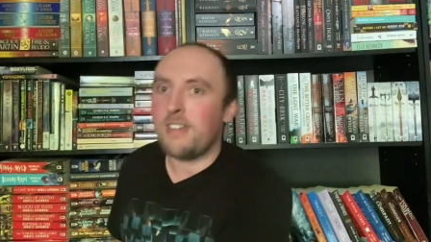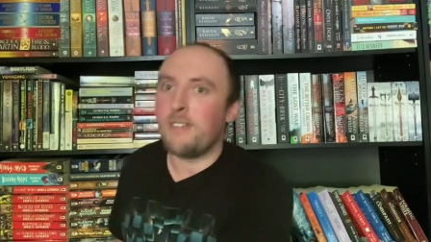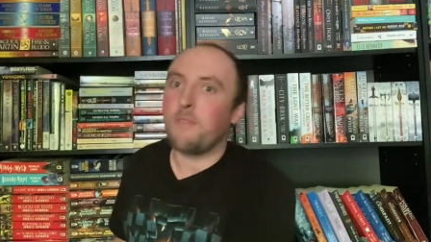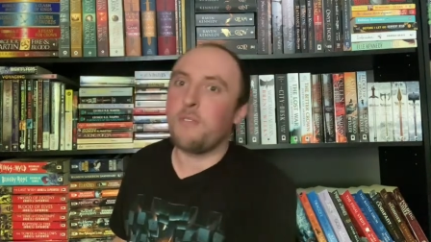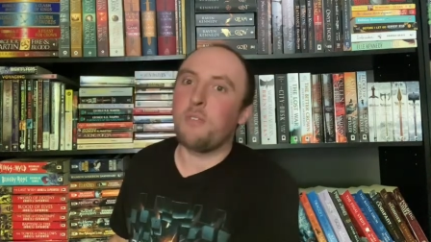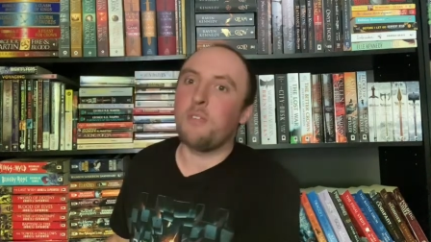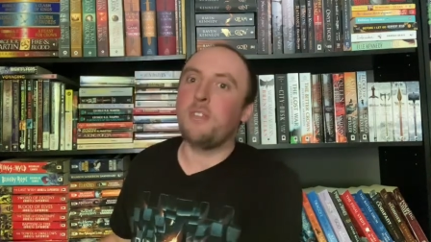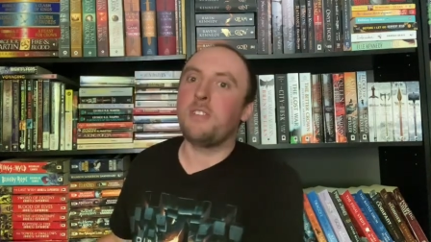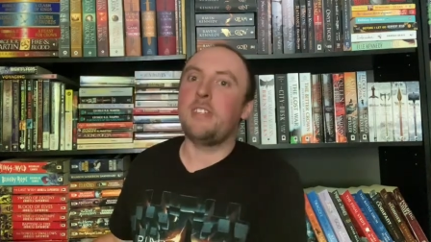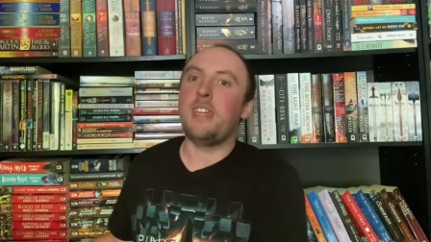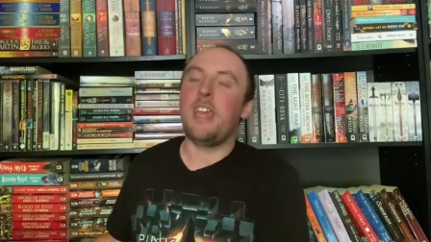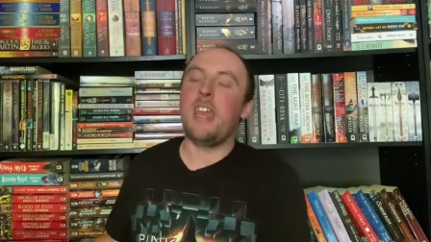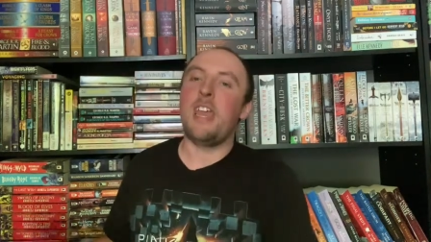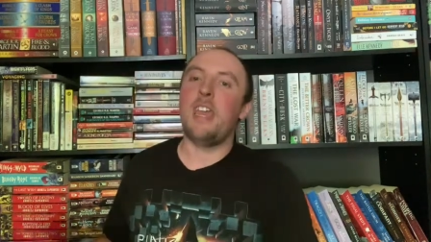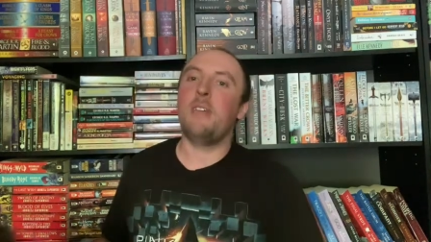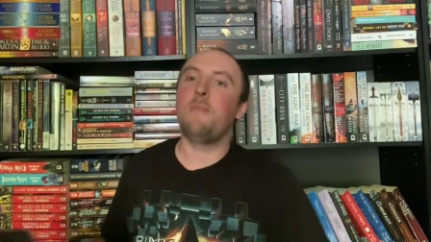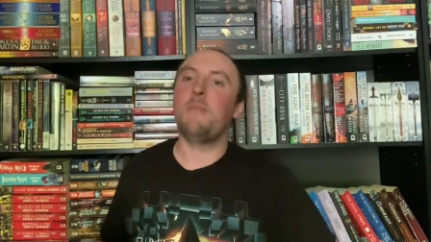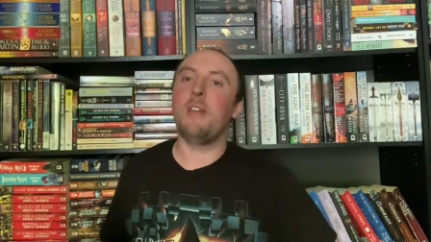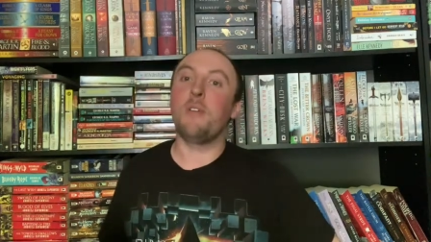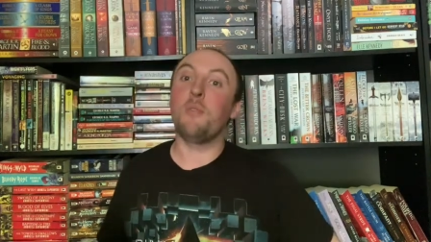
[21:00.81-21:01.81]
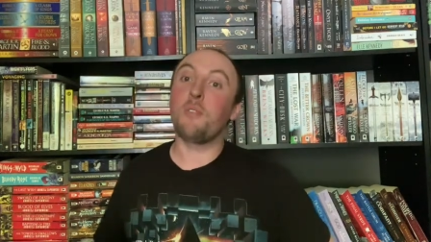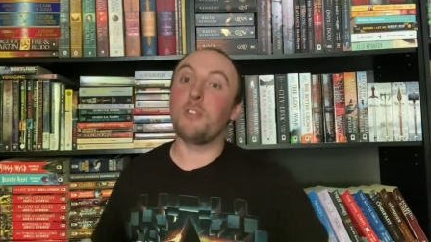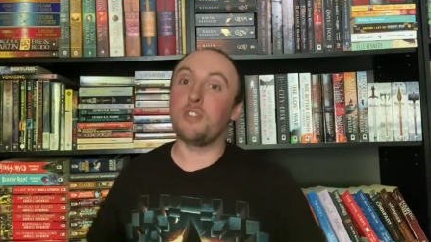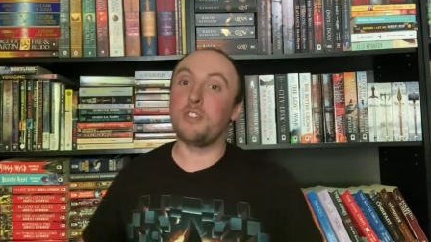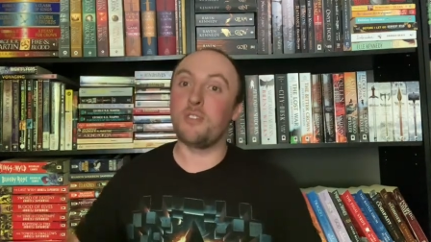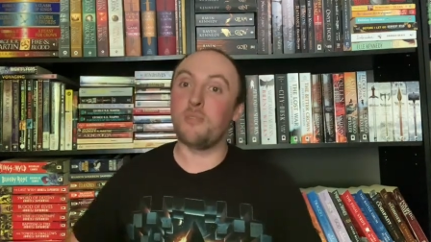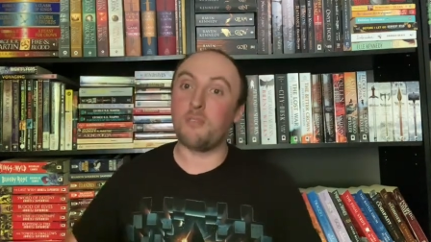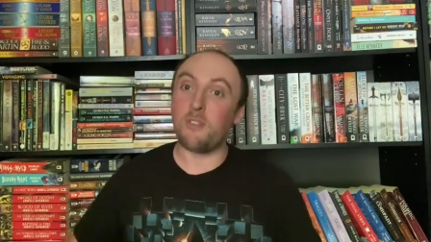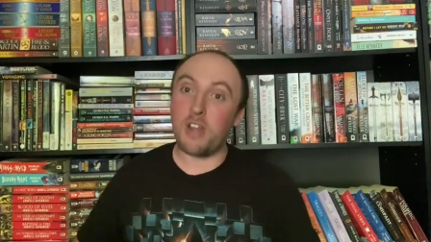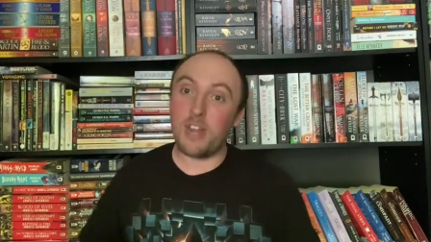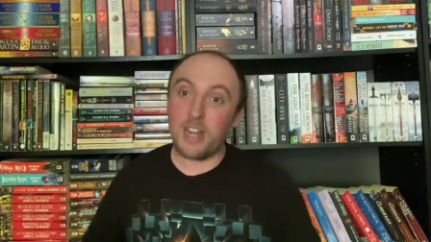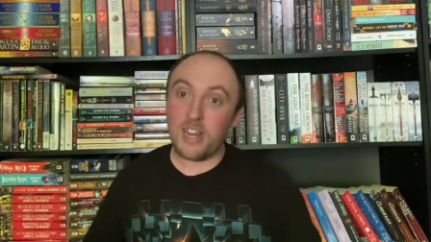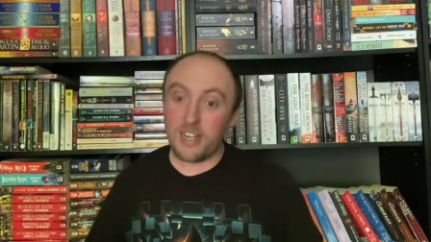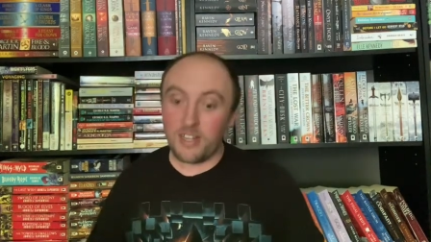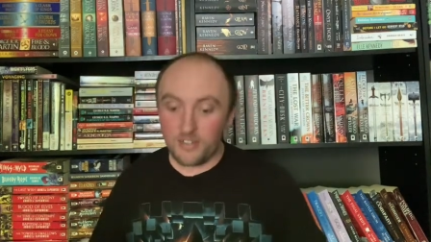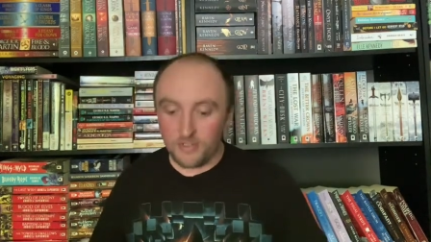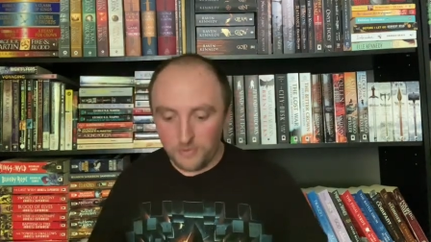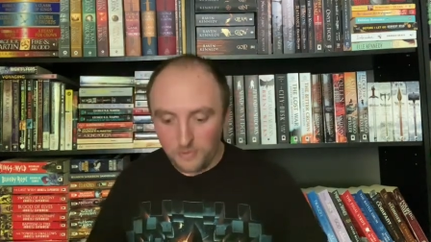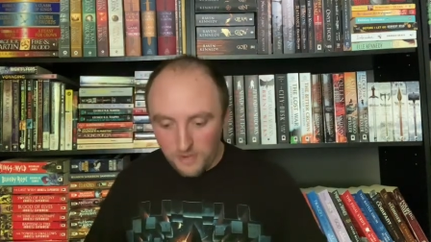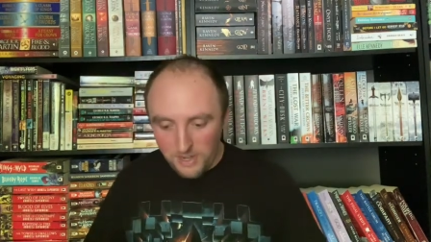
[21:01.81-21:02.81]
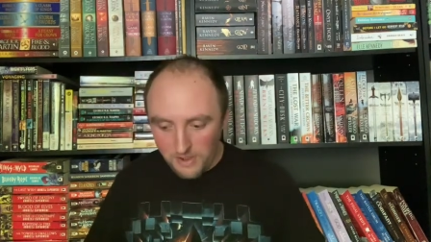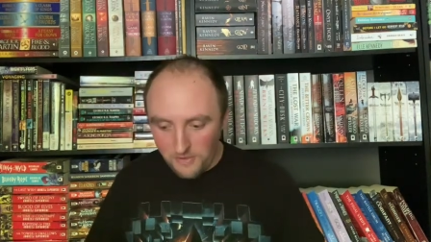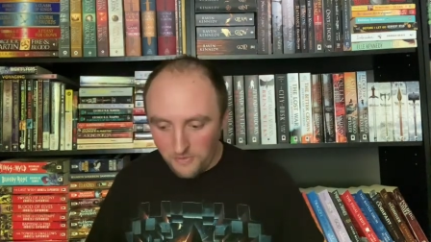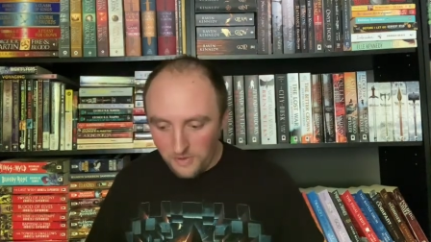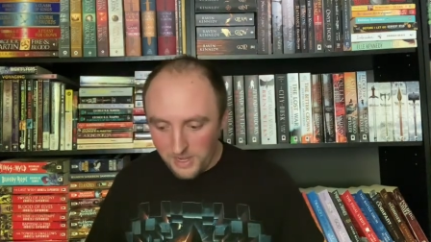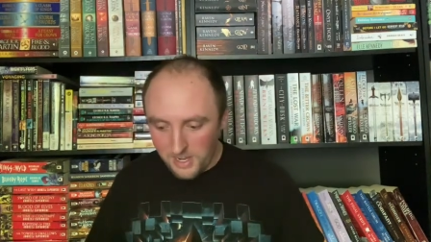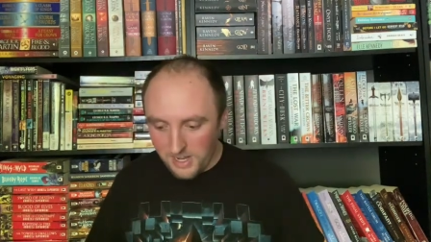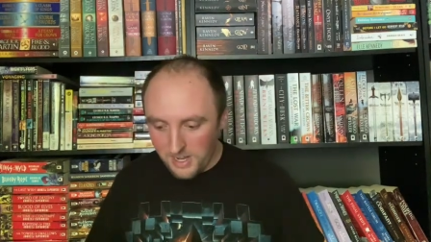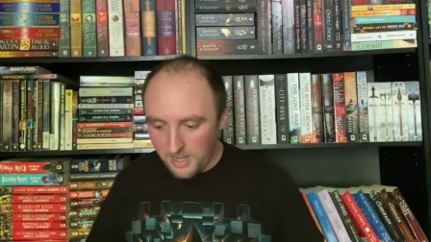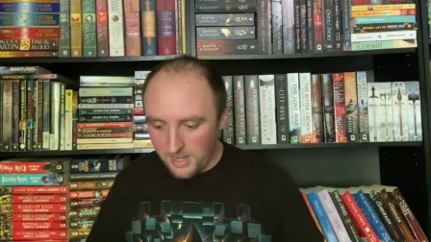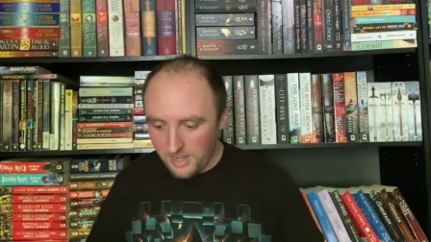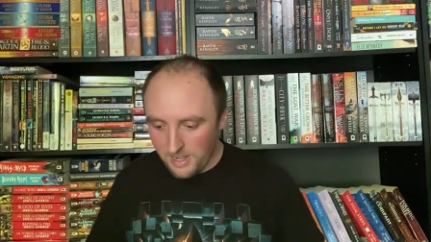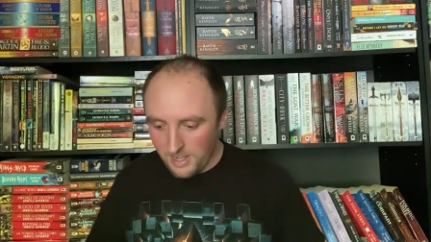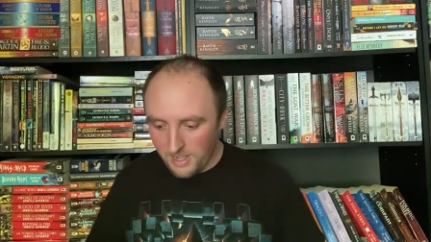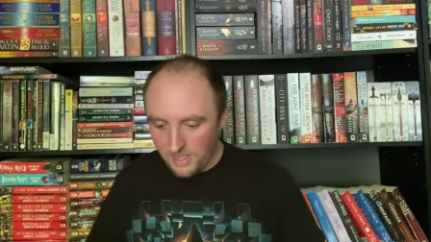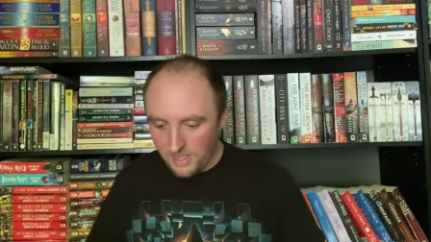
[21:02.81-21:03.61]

Of course, I had my Words of Radiance reread,